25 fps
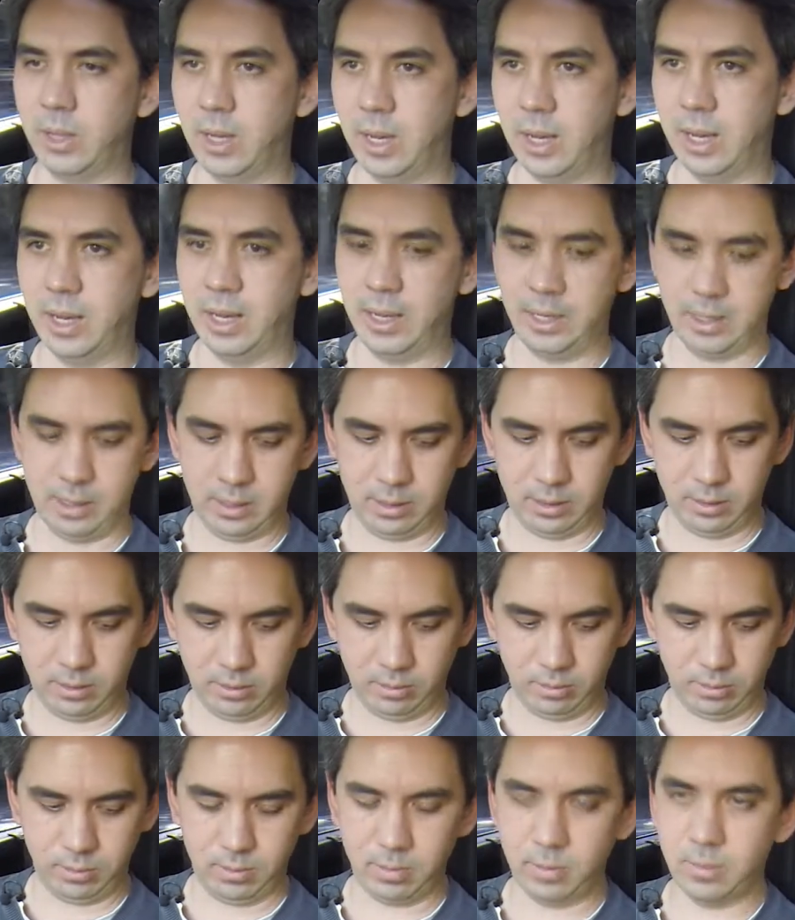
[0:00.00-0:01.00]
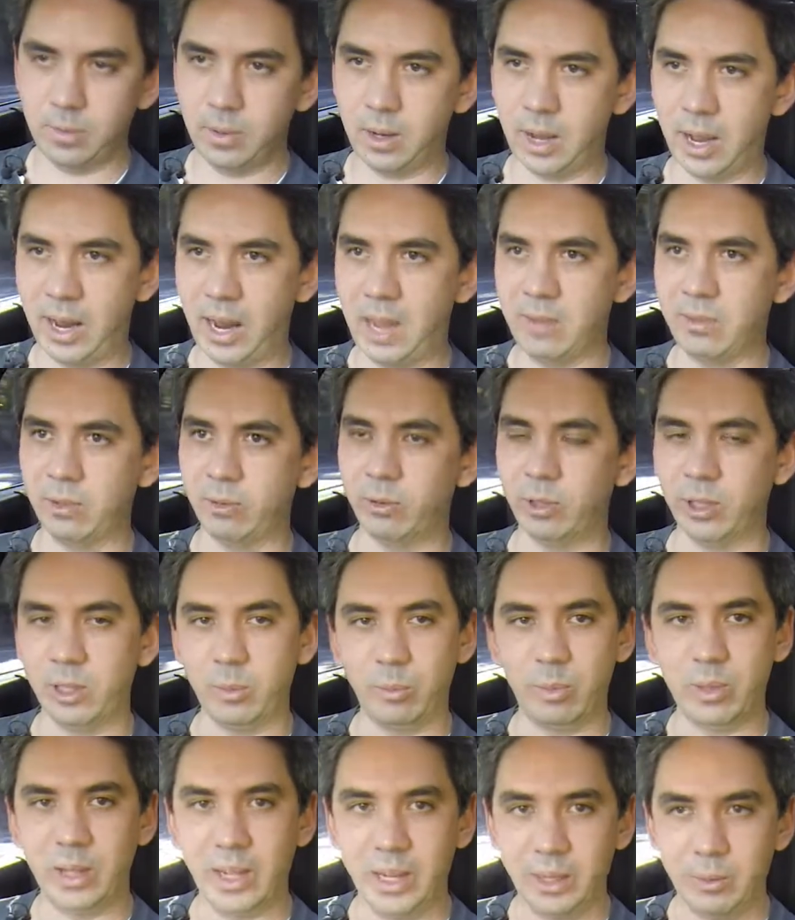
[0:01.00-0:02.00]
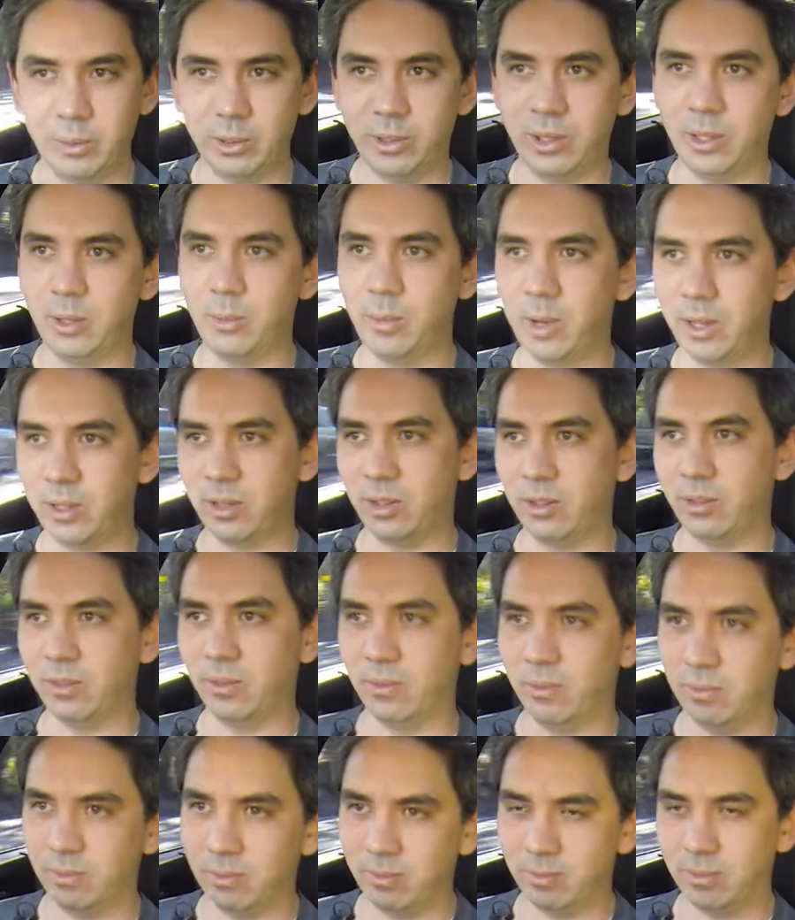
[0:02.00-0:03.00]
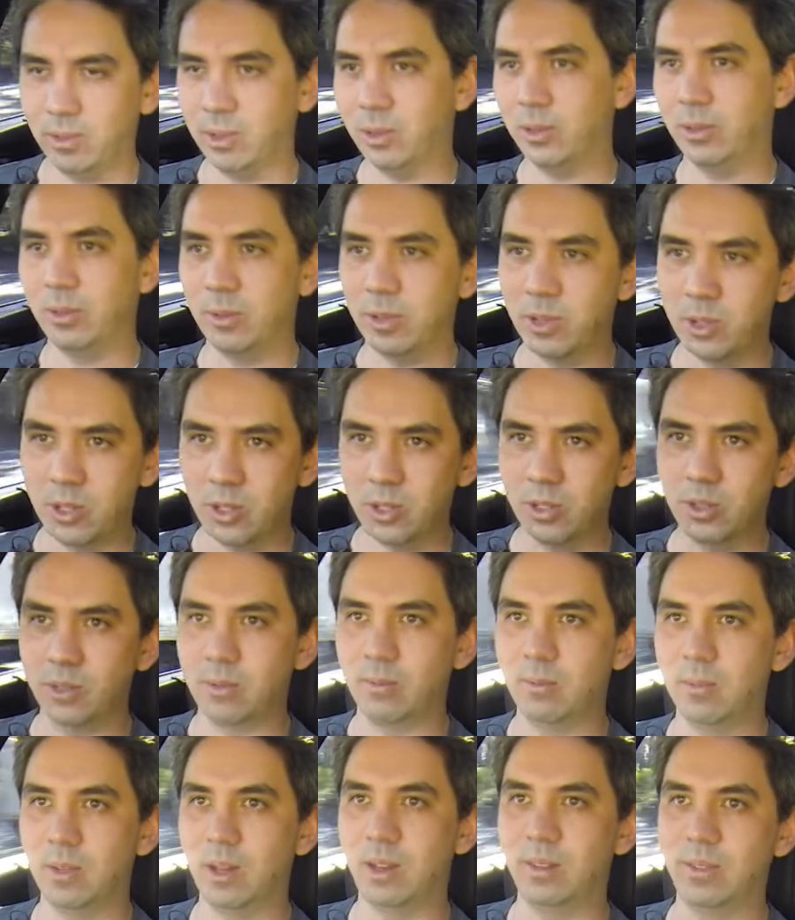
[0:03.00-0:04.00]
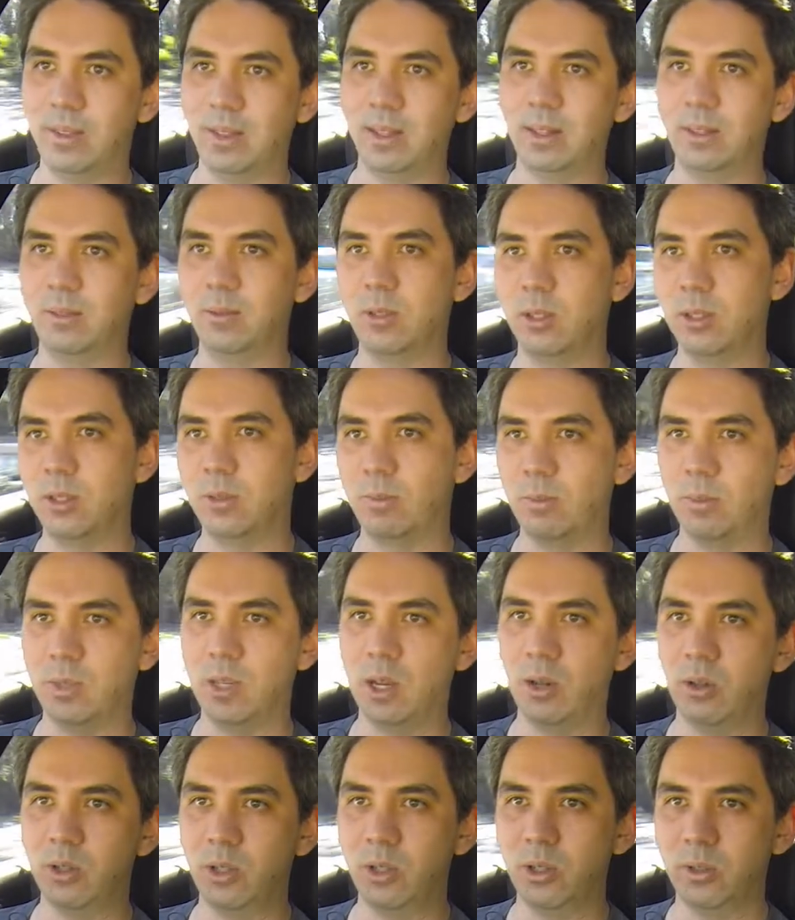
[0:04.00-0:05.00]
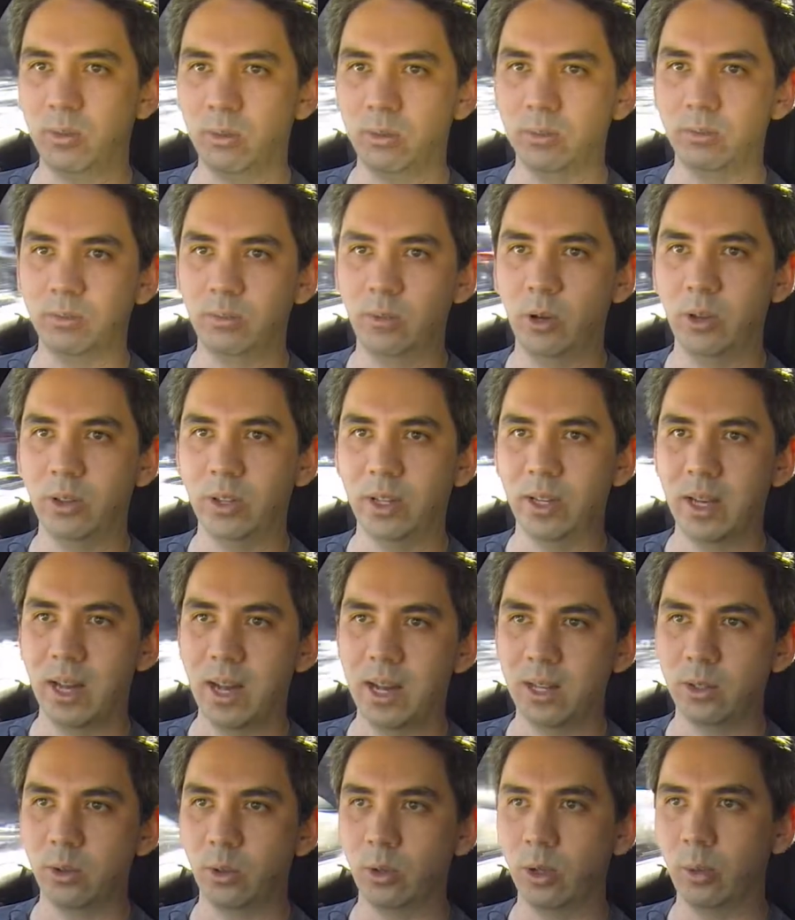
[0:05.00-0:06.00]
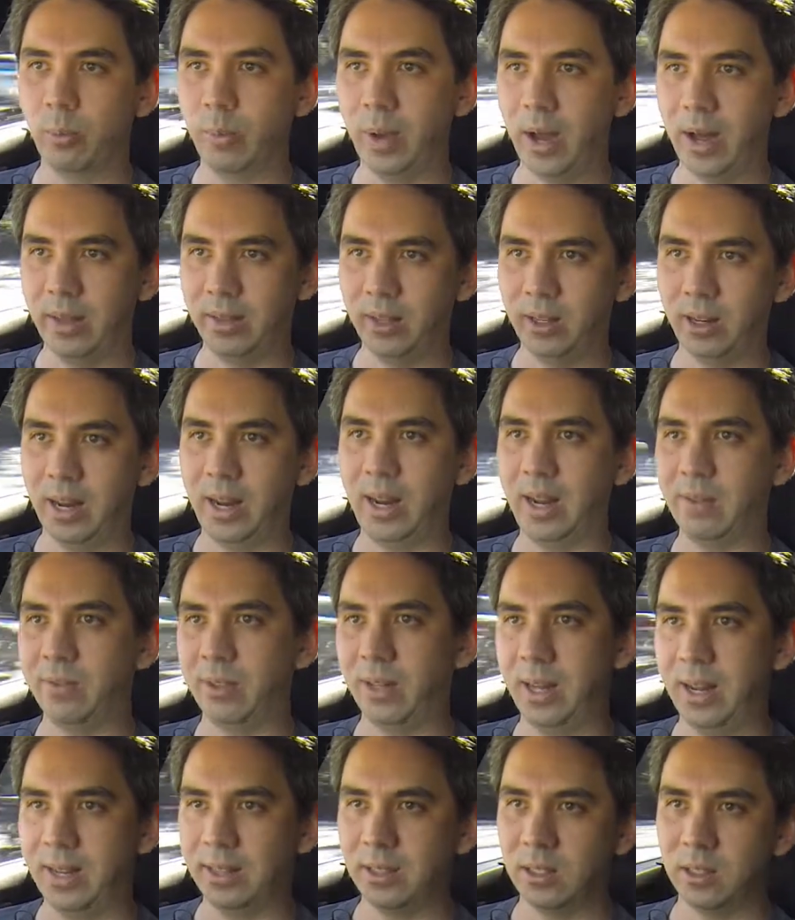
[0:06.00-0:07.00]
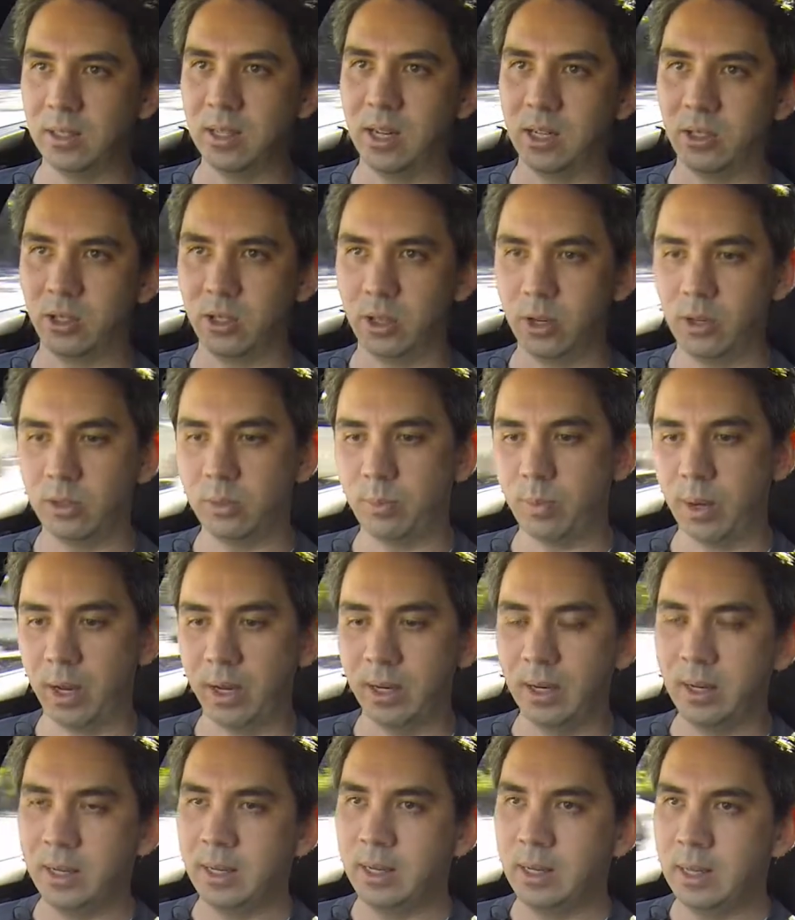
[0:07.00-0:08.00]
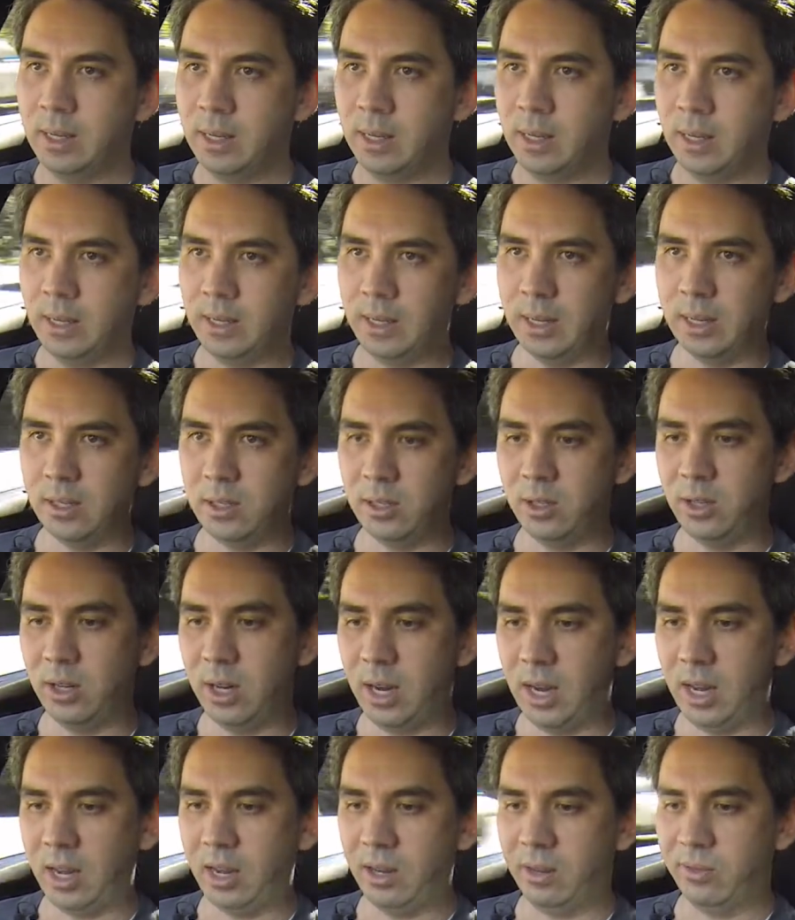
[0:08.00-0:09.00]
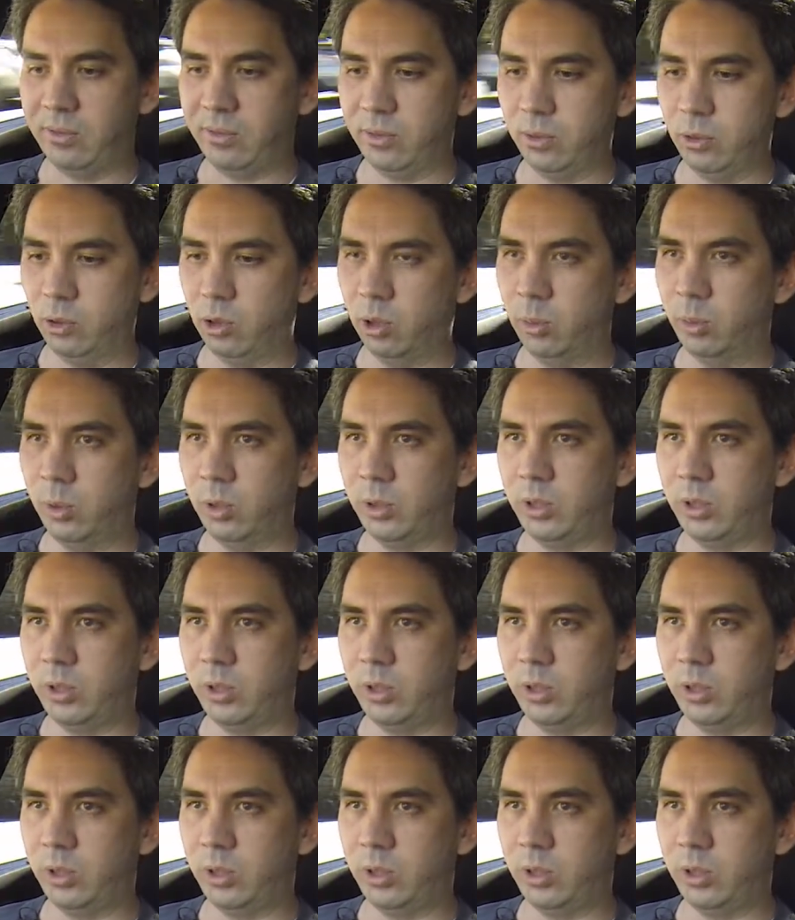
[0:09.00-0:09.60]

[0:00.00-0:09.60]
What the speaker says: I haven't really played with them. It's just, I think, just tells you what the car's all about, that I haven't had to touch those. But yes, you have normal,